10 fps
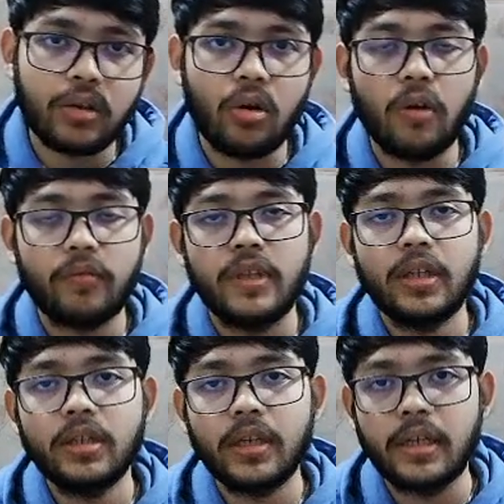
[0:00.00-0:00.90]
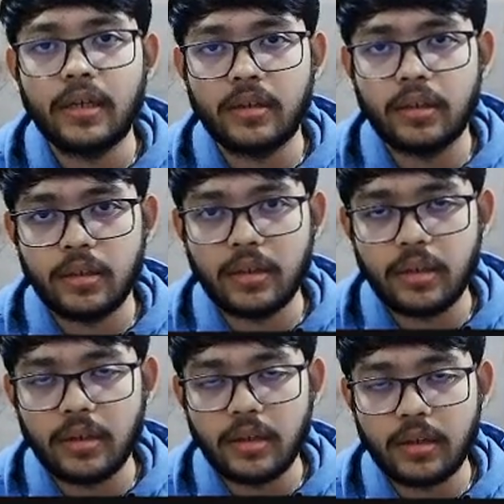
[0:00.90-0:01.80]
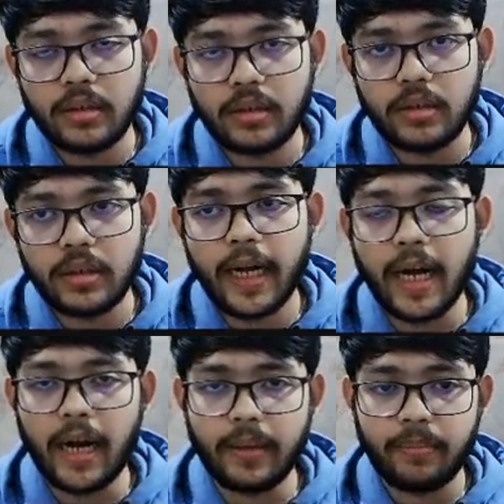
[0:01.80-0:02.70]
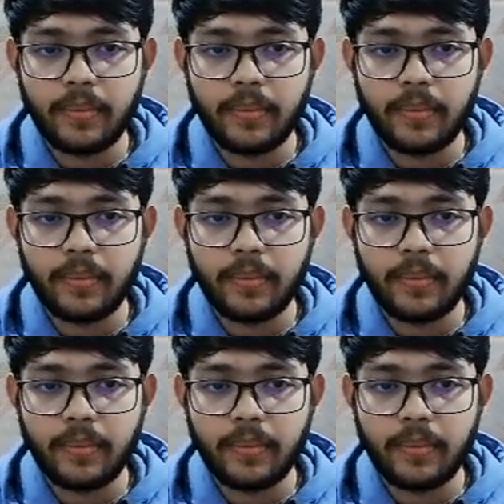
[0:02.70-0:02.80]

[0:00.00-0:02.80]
of the data type.